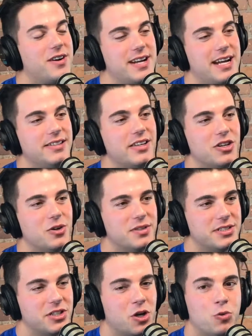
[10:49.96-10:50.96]
not to do,
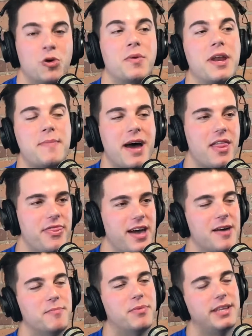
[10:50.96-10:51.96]
is to go, well, what about
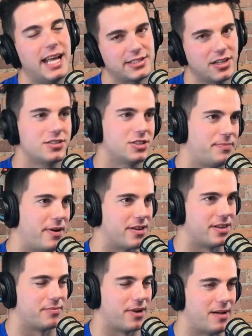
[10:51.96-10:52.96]
them? But that's also part of
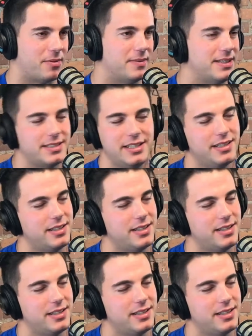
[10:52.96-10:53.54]
the problem. It's.